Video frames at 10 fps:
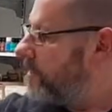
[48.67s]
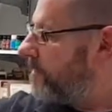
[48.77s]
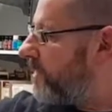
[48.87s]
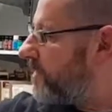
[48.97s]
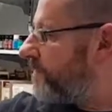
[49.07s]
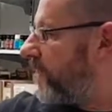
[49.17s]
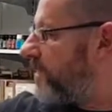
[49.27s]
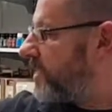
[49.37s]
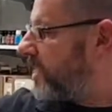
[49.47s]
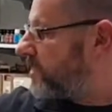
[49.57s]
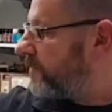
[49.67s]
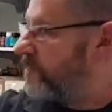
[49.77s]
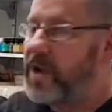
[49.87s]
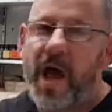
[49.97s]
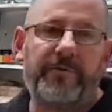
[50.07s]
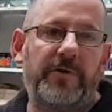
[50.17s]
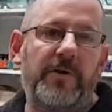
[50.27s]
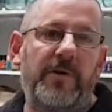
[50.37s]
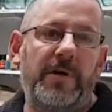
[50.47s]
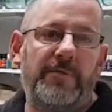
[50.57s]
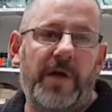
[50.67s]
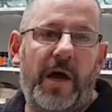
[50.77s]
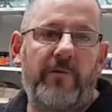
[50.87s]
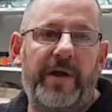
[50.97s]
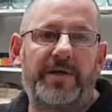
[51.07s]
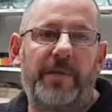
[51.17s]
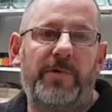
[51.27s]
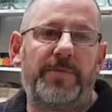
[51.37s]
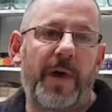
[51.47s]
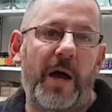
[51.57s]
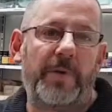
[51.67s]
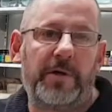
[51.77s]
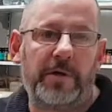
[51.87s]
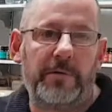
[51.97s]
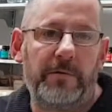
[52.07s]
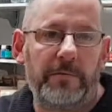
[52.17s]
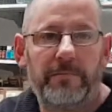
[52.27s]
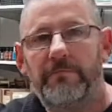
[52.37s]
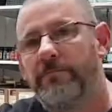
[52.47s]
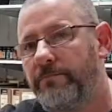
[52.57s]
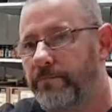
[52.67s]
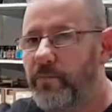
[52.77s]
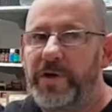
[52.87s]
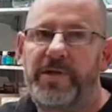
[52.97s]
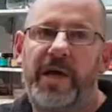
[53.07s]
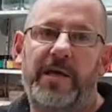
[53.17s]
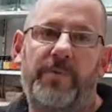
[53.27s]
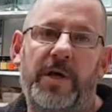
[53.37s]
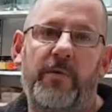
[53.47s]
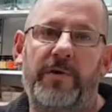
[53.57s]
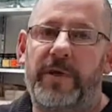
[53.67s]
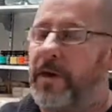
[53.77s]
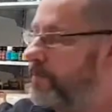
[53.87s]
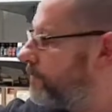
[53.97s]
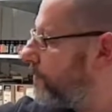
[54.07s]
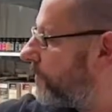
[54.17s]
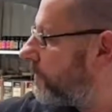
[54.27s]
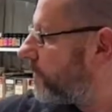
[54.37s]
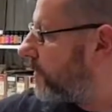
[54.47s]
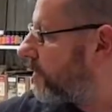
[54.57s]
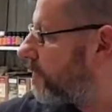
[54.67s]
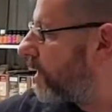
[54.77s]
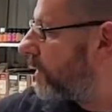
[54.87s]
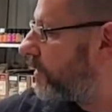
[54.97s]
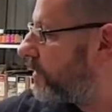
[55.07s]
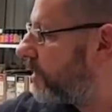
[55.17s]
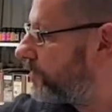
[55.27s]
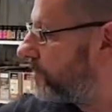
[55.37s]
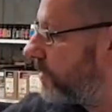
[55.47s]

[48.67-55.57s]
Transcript: These are fantastic for an afternoon if you're going around someone's barbecue, want to take your beer with you. Great little option.